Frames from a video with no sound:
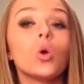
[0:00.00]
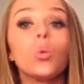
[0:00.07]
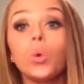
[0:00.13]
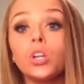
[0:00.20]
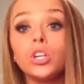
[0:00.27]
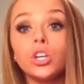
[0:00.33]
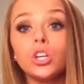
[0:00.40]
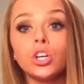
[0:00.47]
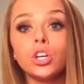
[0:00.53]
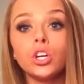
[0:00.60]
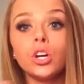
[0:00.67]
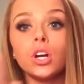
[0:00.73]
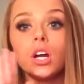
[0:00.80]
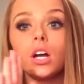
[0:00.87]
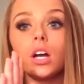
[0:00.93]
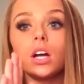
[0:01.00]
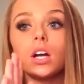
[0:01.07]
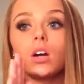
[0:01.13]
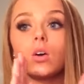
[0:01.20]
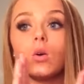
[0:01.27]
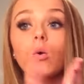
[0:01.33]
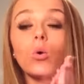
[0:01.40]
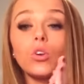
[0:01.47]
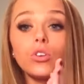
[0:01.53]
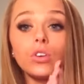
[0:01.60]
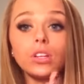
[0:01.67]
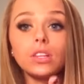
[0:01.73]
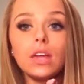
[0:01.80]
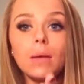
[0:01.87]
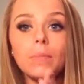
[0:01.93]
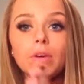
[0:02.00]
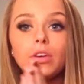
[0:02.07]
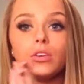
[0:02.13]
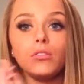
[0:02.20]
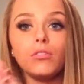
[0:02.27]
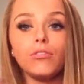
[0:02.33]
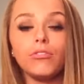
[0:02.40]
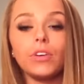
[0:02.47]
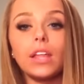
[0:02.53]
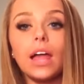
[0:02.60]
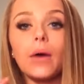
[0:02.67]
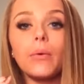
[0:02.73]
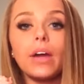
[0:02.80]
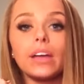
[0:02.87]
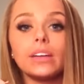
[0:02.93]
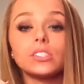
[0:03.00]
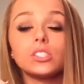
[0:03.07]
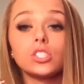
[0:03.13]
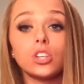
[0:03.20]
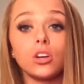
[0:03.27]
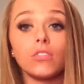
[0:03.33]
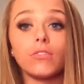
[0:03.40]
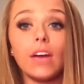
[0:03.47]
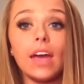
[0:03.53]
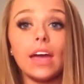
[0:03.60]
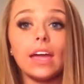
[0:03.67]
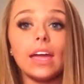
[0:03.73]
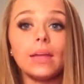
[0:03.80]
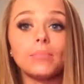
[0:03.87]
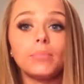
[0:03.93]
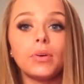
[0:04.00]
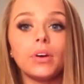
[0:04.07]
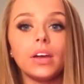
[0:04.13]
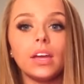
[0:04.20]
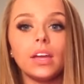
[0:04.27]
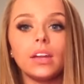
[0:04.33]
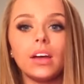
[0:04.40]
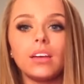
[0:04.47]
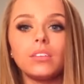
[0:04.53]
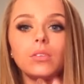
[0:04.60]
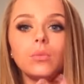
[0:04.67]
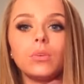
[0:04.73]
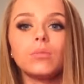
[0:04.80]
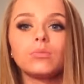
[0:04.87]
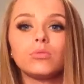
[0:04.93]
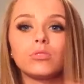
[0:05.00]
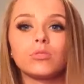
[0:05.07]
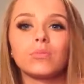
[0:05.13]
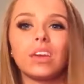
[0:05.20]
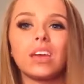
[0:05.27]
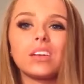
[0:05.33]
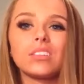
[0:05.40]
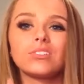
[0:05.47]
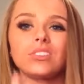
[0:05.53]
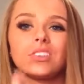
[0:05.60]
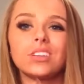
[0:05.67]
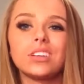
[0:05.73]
When you're ordering them, you fill out a survey and put in, I don't know what I'm doing with my hands right now.